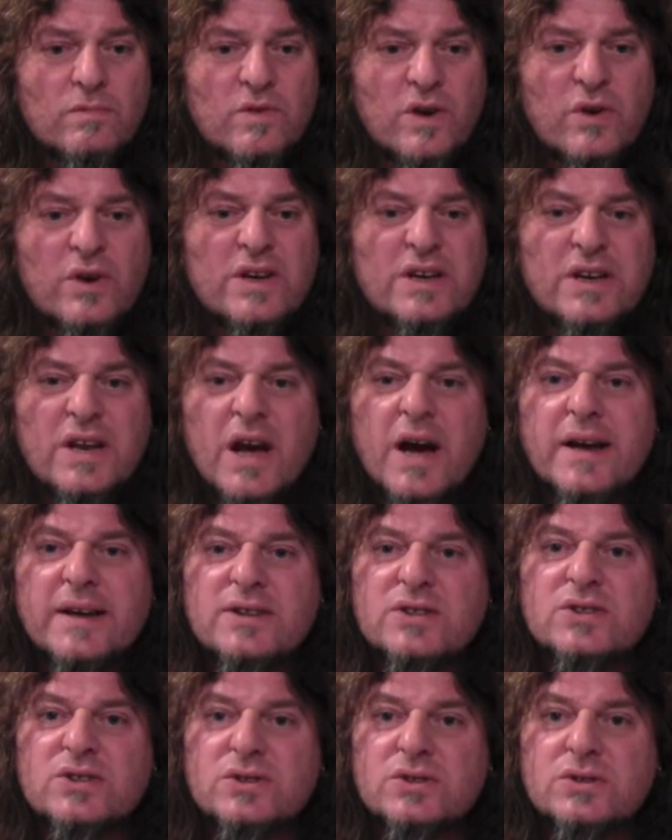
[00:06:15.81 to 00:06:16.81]
very
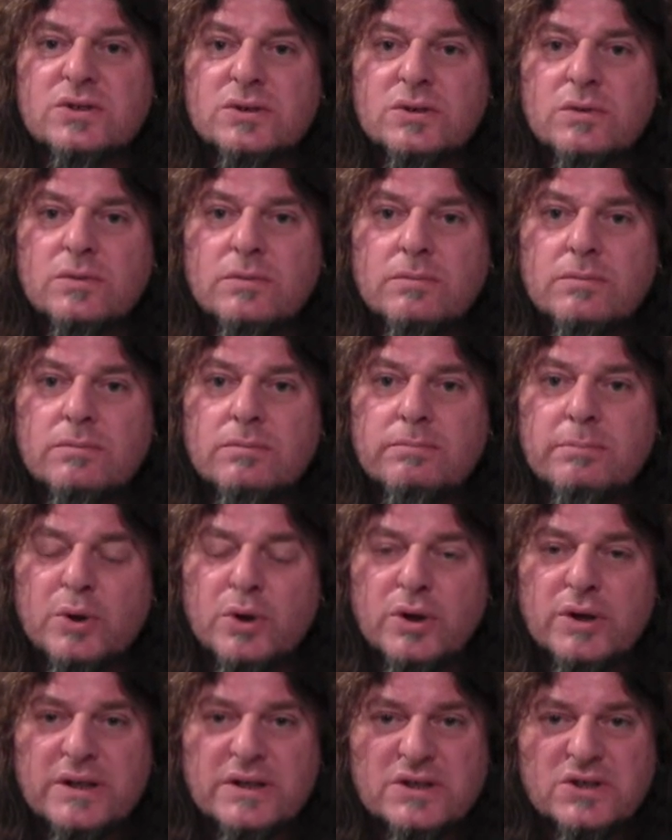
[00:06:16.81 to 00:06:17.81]
nice
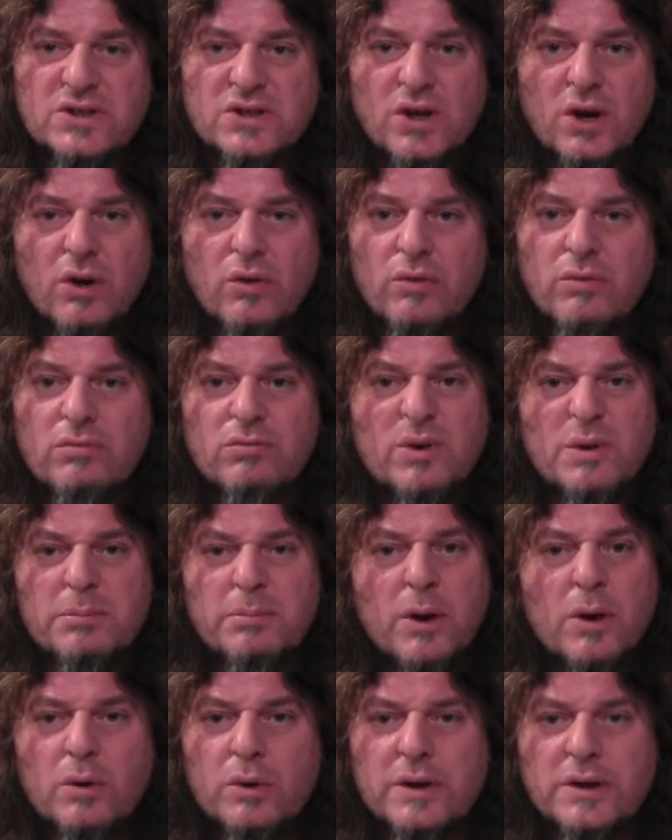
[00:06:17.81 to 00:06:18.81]
burn. It's not
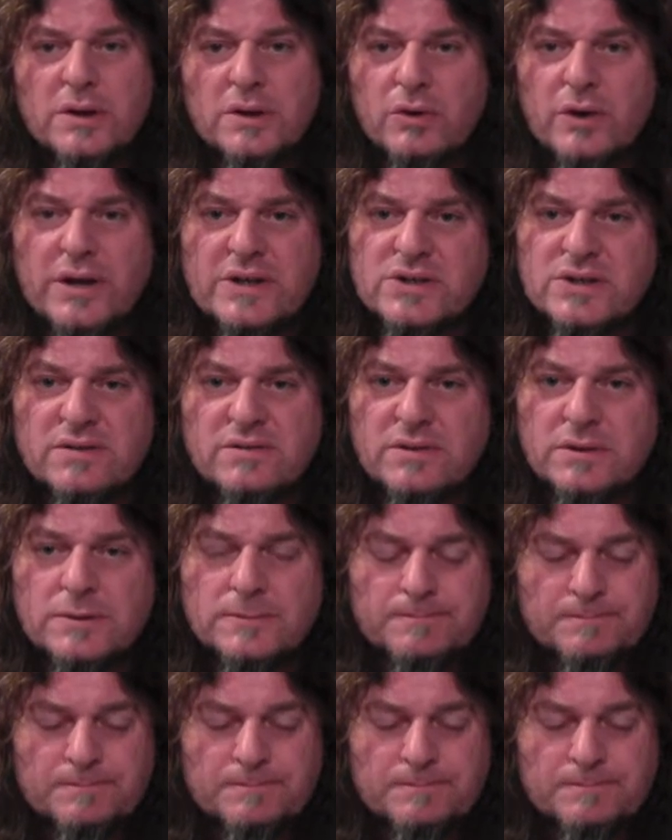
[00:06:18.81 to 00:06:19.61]
remotely aggressive,